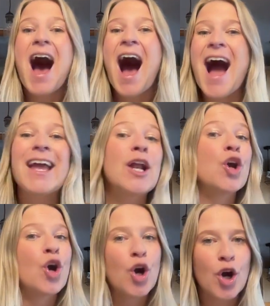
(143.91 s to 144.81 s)
I
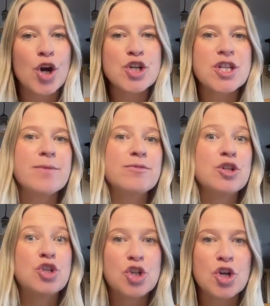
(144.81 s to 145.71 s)
encourage them
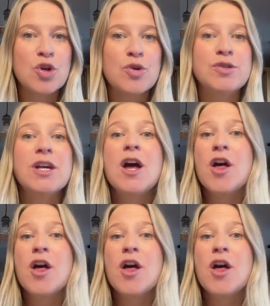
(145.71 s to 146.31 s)
to choose